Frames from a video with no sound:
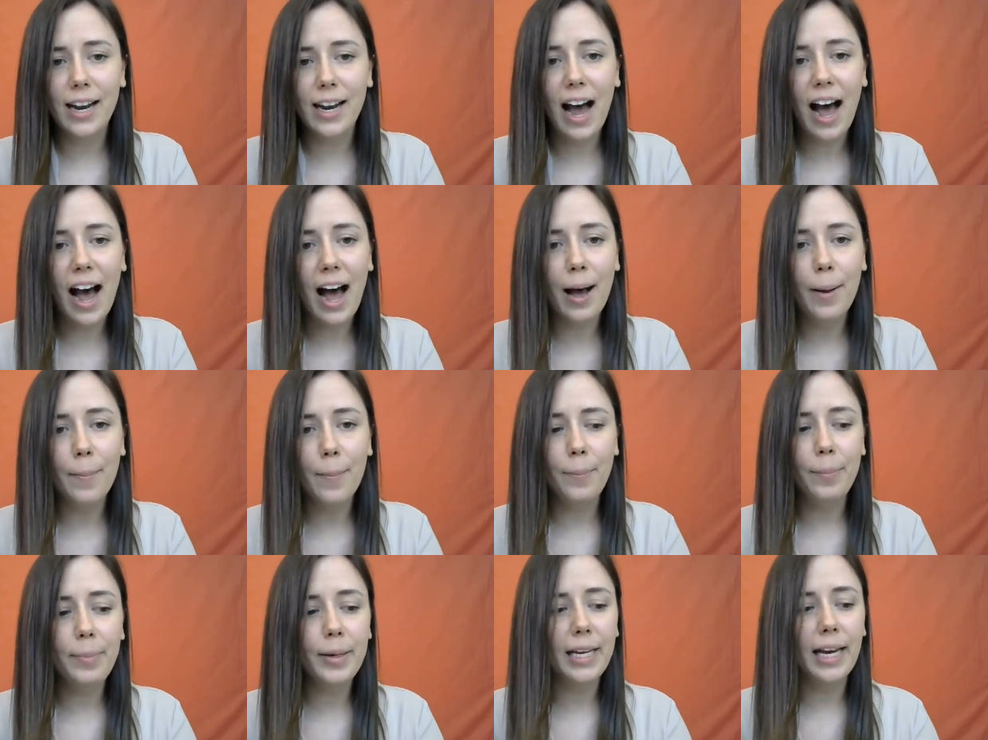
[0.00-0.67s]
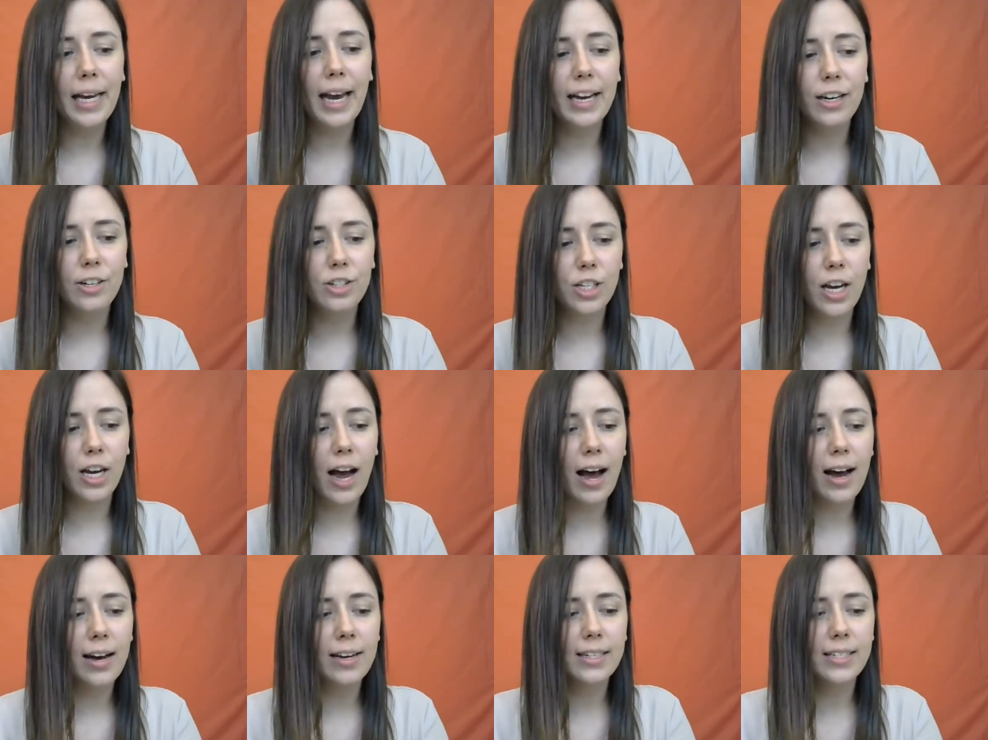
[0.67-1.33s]
at
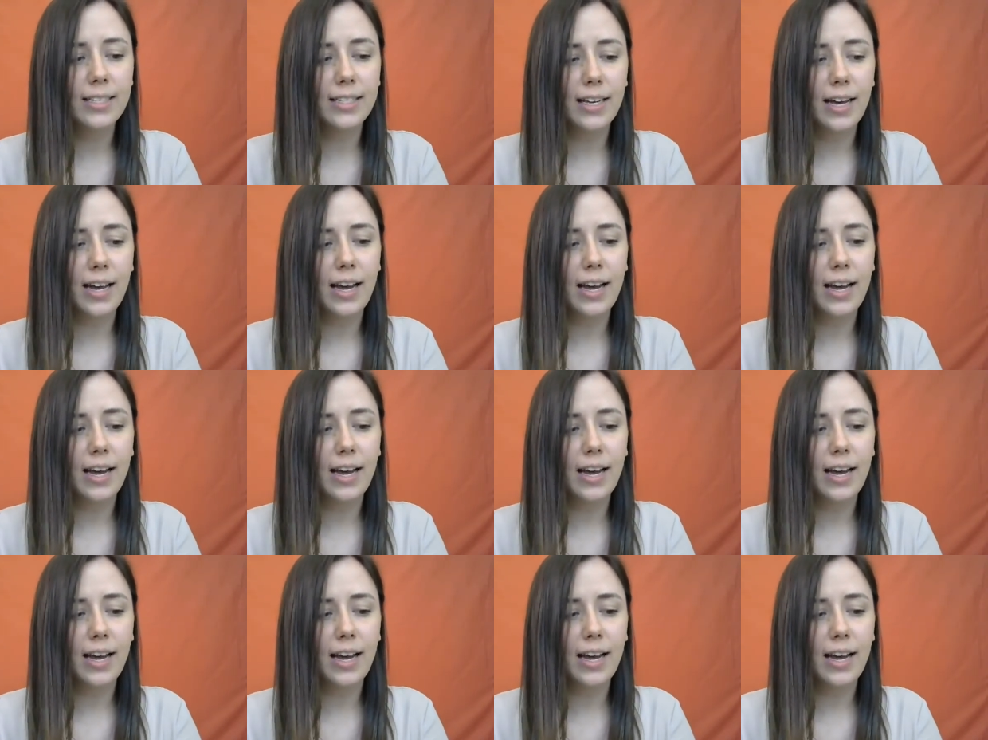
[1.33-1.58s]
BHS,